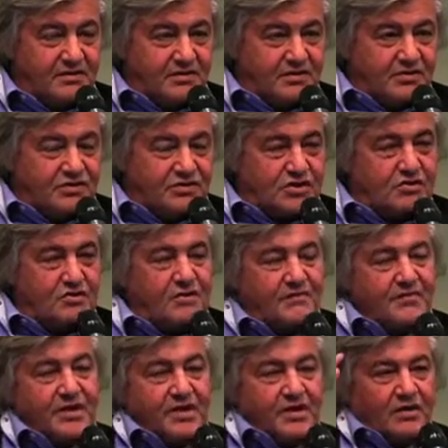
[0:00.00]
So
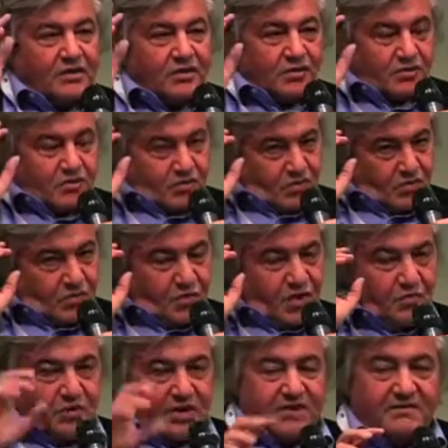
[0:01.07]
when
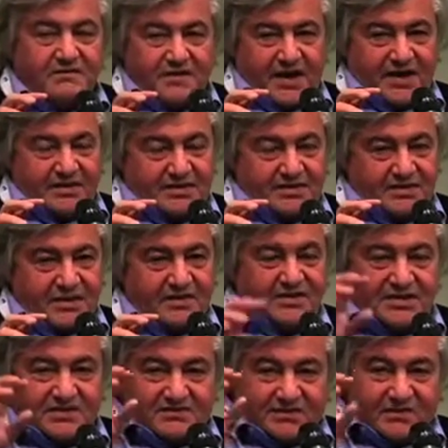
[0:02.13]
we invest, and this
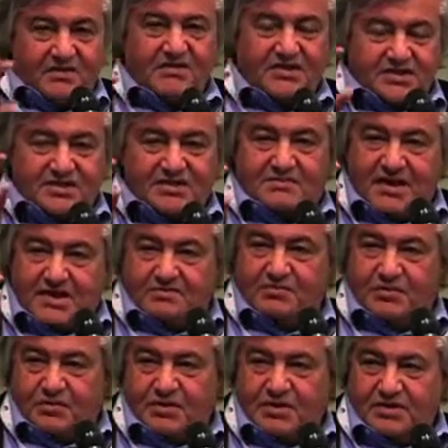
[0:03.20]
is the main
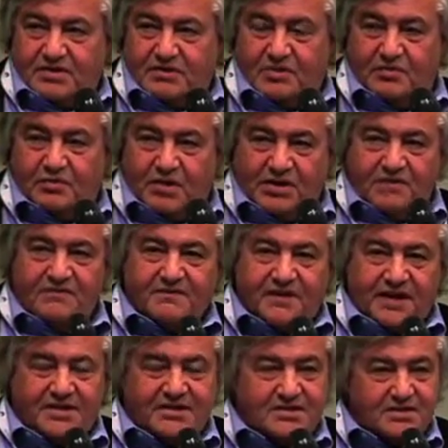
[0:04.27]
point, when we
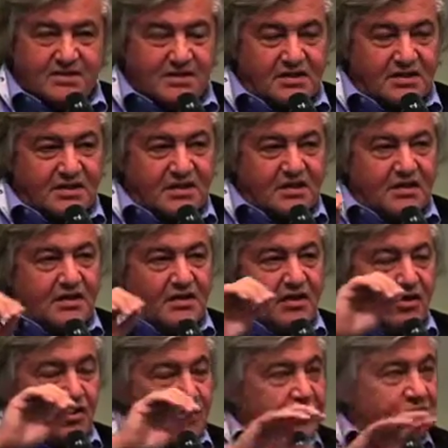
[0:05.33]
invest,
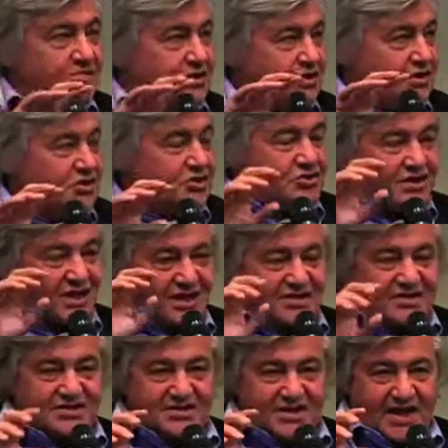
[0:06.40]
entrepreneurs should
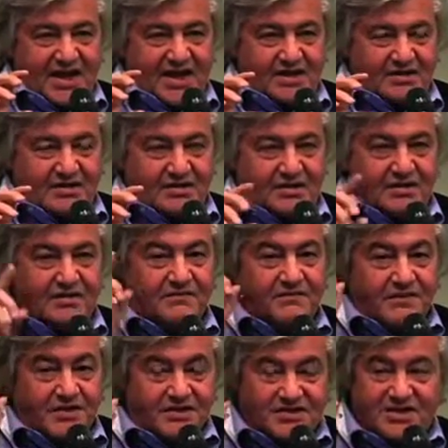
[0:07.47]
understand the
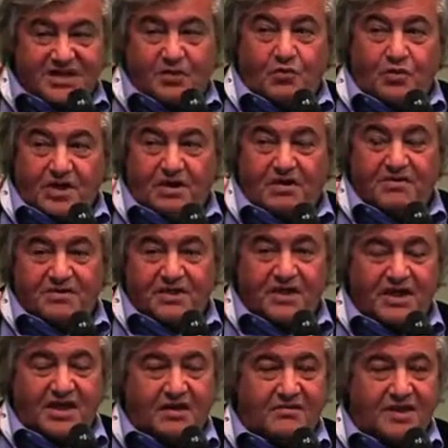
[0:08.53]
first thing we are
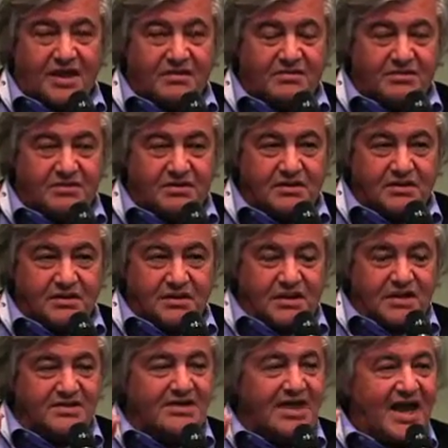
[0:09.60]
thinking about
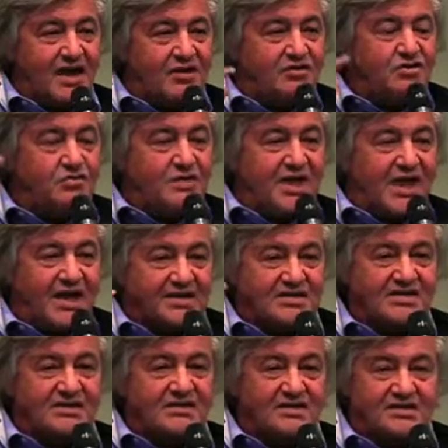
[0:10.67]
is how do we
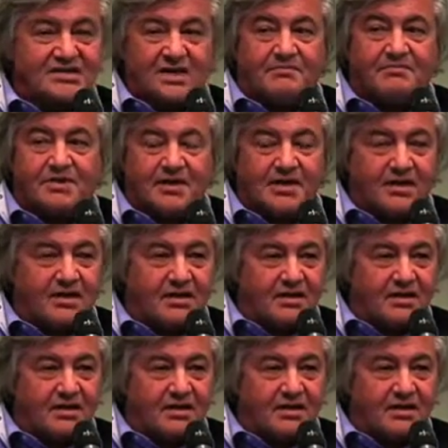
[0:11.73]
exit this company?